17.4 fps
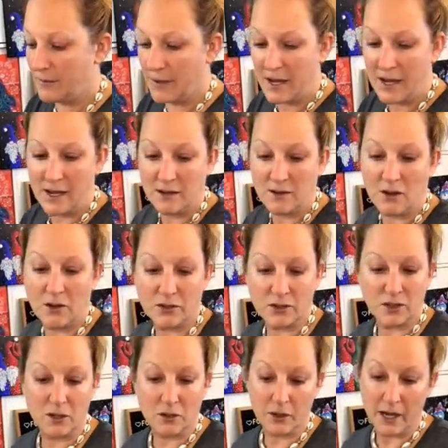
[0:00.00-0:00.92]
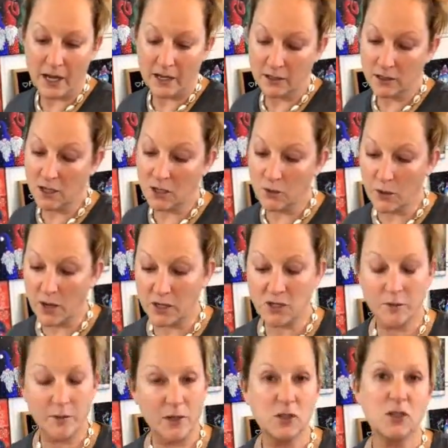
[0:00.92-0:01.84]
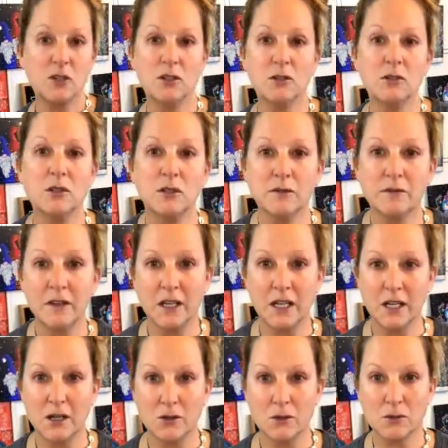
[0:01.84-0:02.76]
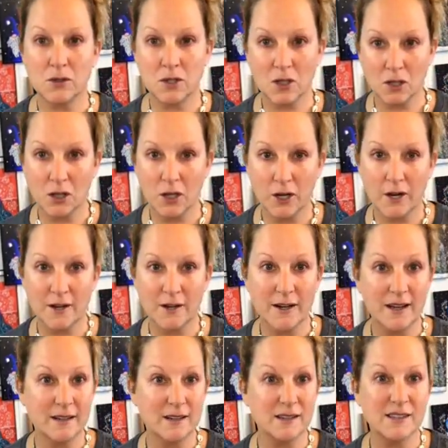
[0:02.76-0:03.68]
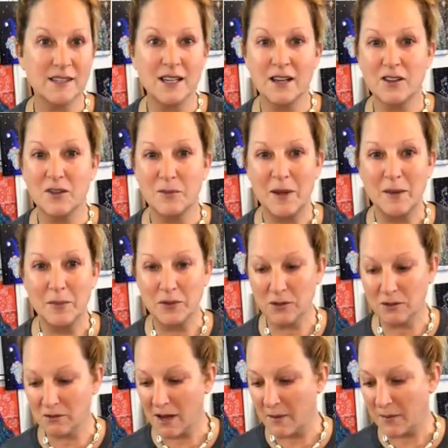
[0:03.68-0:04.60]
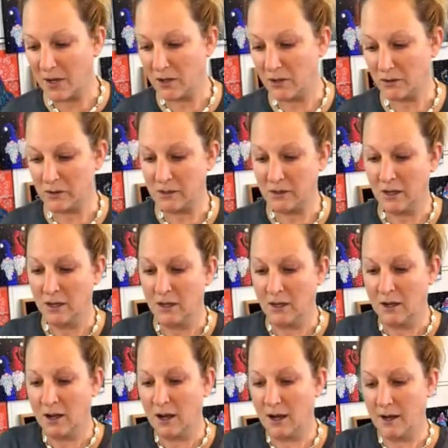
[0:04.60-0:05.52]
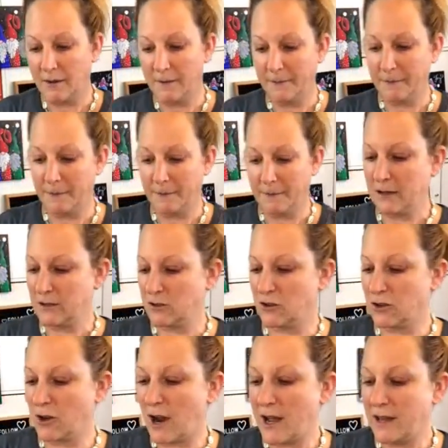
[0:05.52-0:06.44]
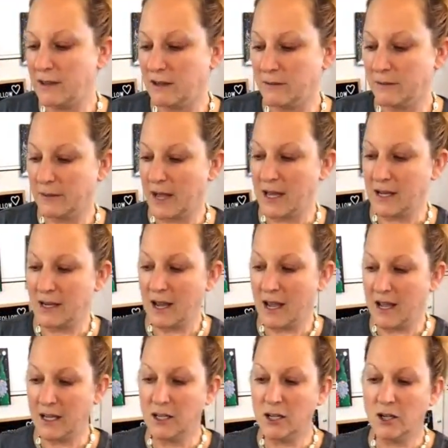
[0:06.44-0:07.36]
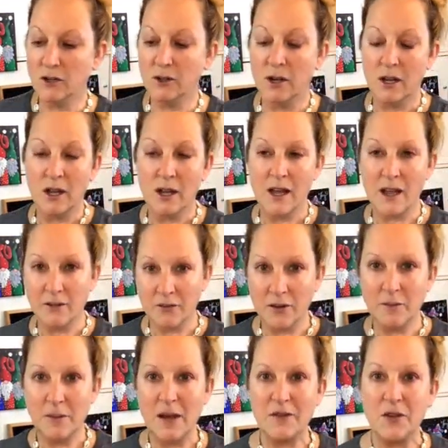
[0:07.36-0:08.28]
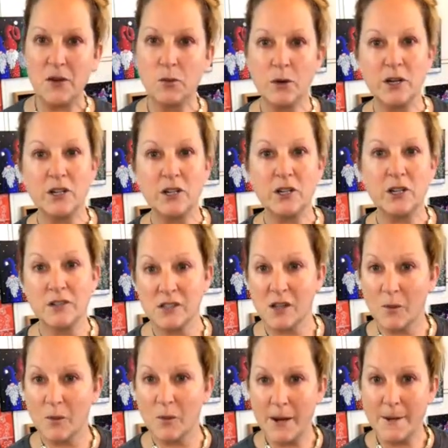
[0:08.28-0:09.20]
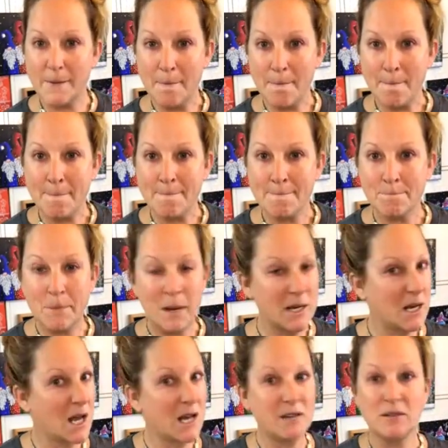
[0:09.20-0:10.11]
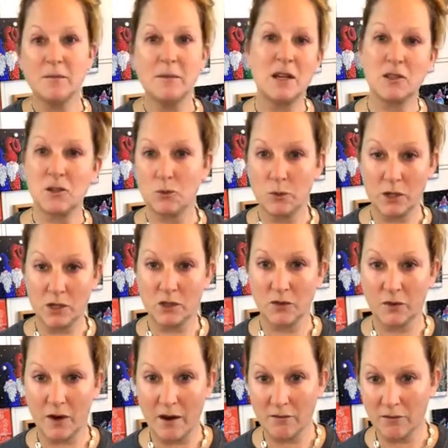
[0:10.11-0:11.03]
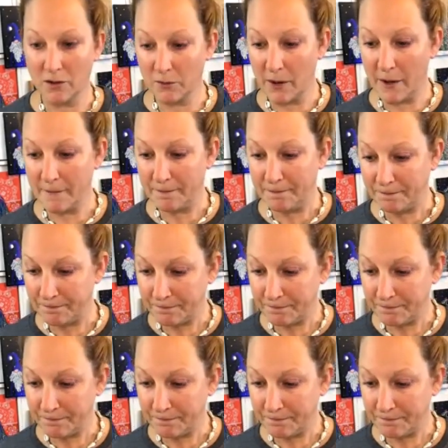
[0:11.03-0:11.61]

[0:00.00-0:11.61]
And also I had to go watch a bunch of YouTube videos to learn and to see other people do demos and to try them. And, you know, every method works for someone, but not every method works for everyone.